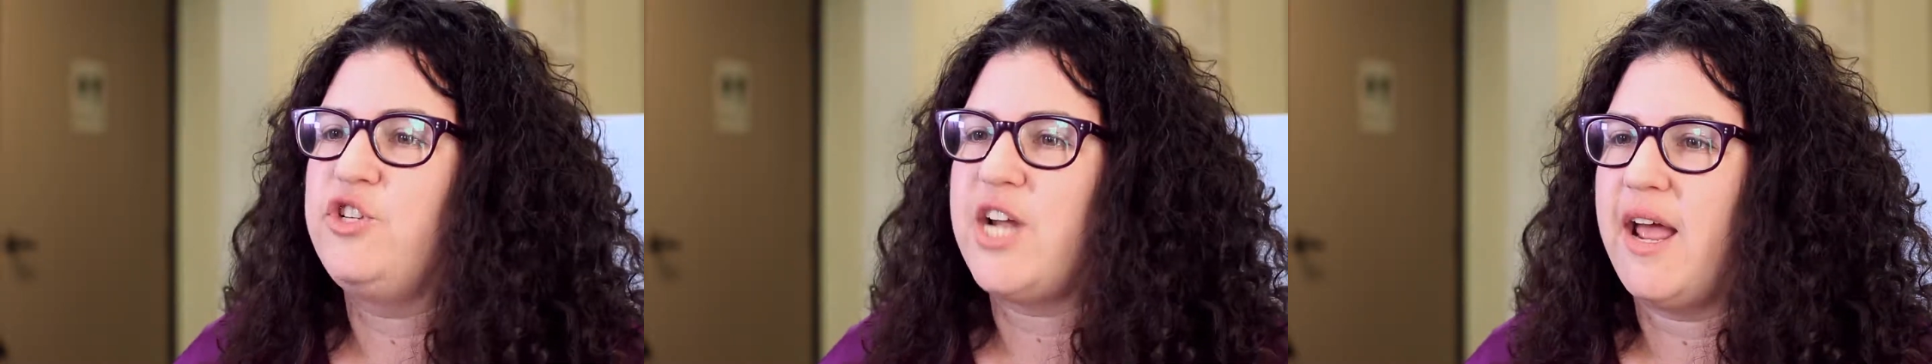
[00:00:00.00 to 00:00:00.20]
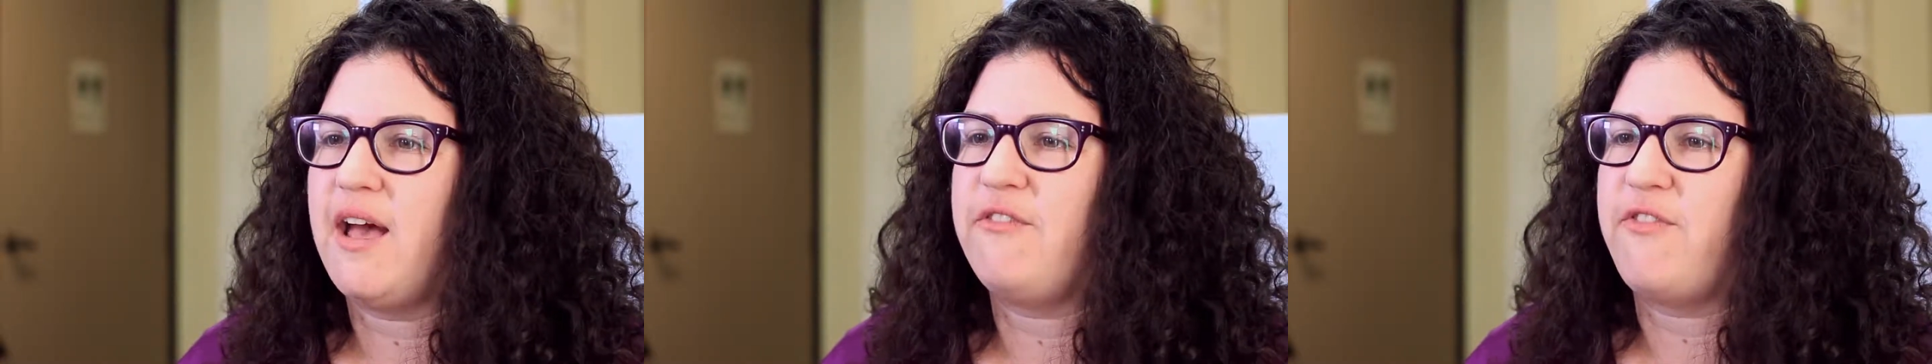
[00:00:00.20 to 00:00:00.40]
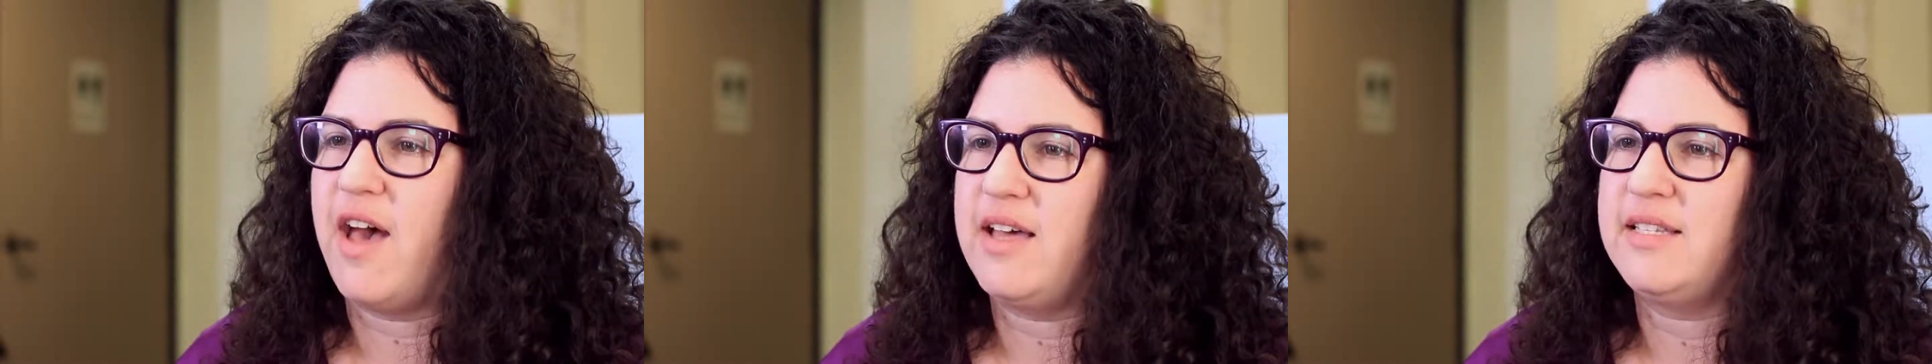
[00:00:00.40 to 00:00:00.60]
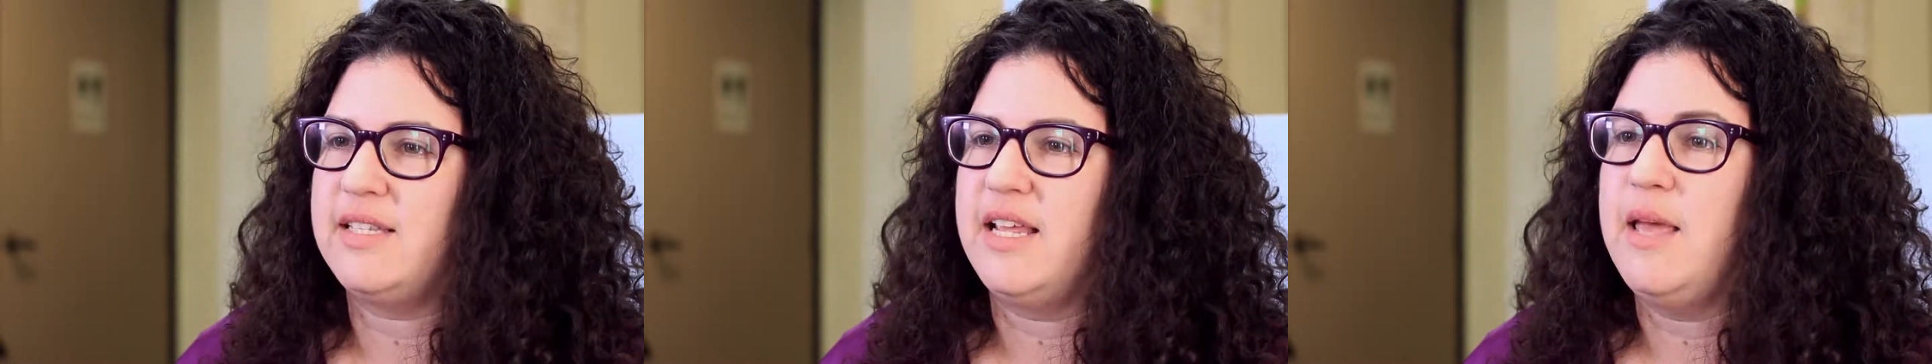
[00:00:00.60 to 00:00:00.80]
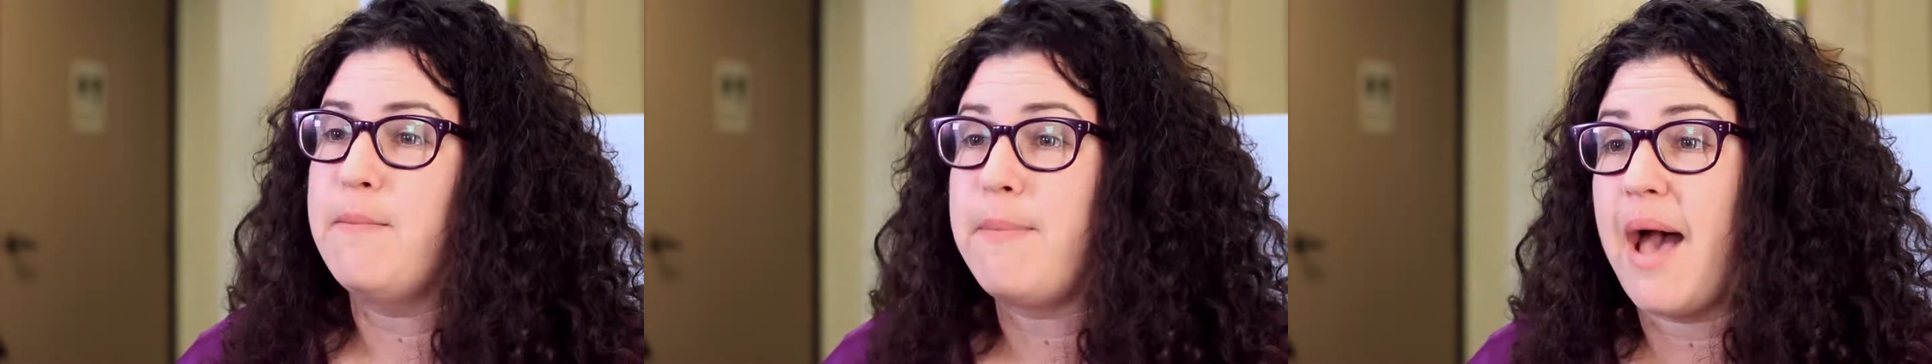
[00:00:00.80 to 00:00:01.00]

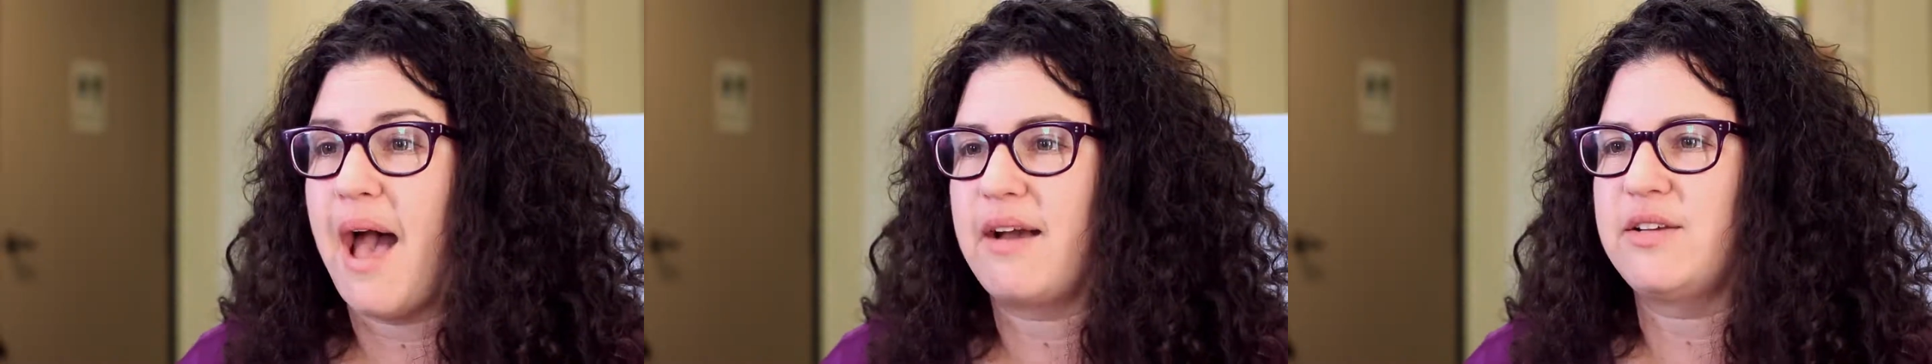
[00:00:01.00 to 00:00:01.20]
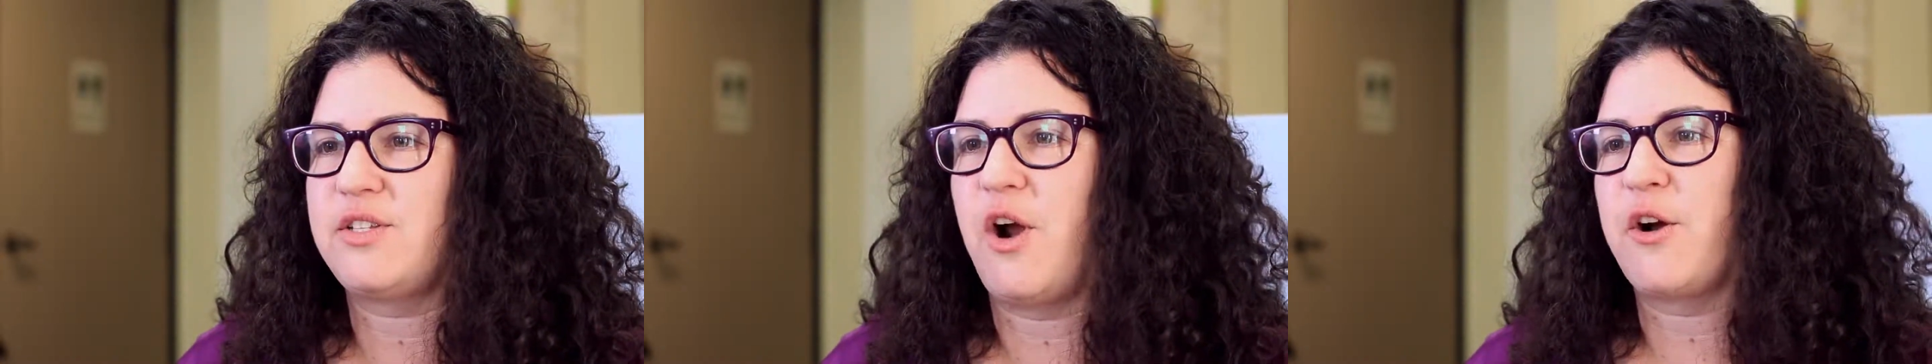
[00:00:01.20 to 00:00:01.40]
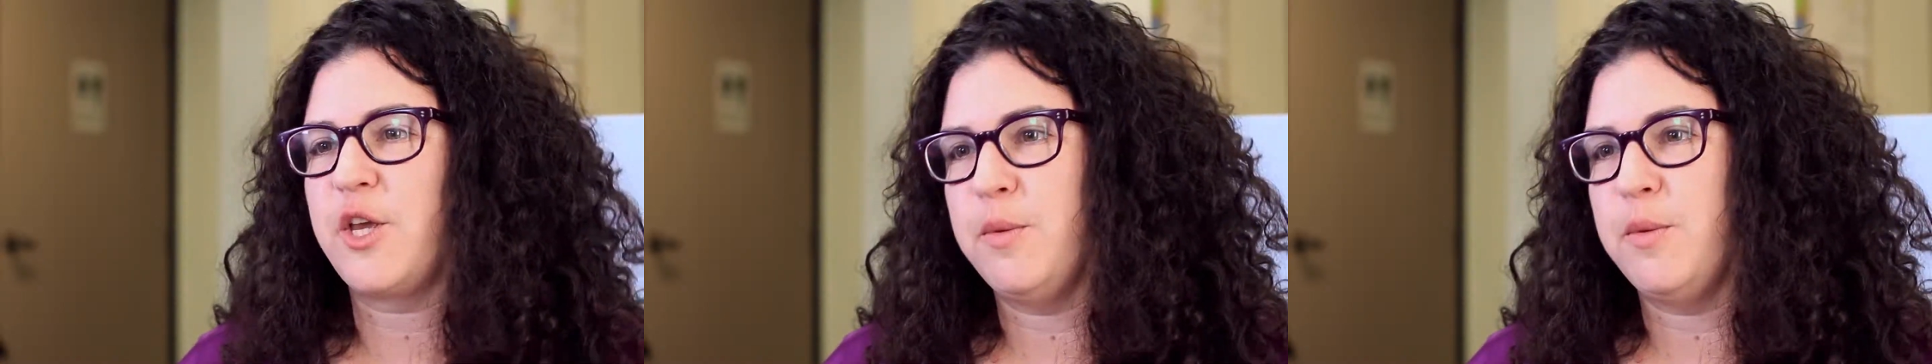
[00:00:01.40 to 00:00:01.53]
JFS impacts our